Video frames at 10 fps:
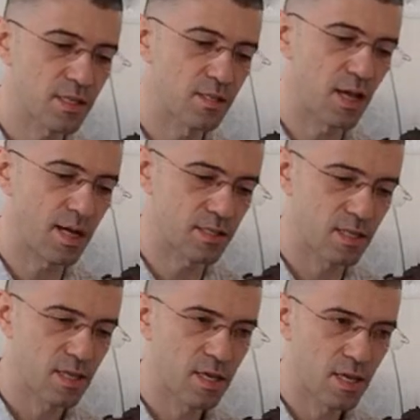is that
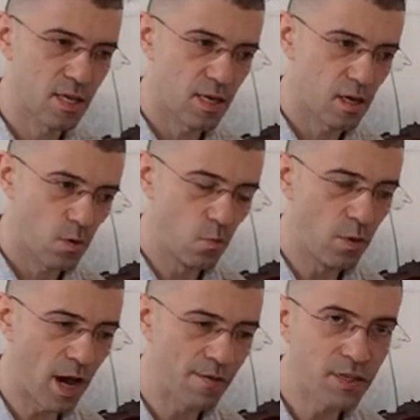
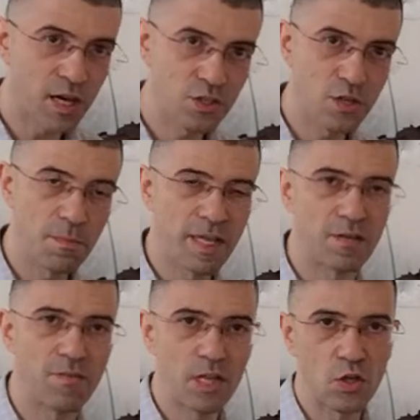we haven't actually made a
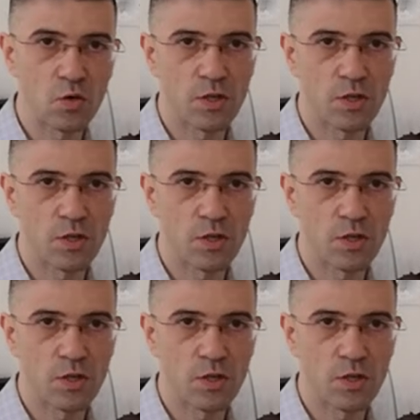video